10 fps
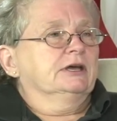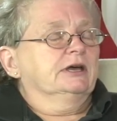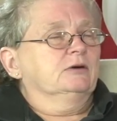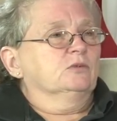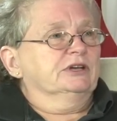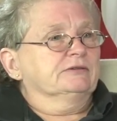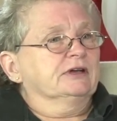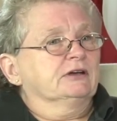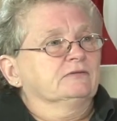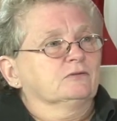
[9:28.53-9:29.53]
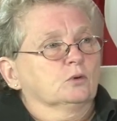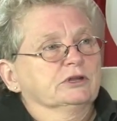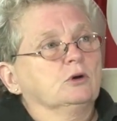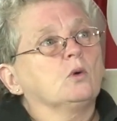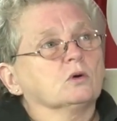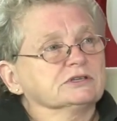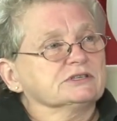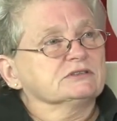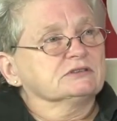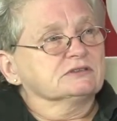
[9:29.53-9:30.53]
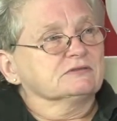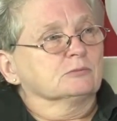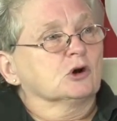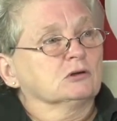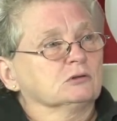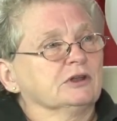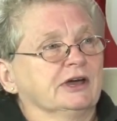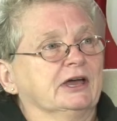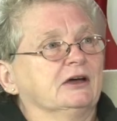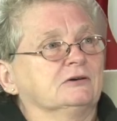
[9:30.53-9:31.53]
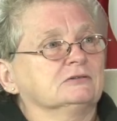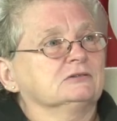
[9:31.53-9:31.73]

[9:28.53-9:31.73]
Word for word: And we have had 40 horses from our little town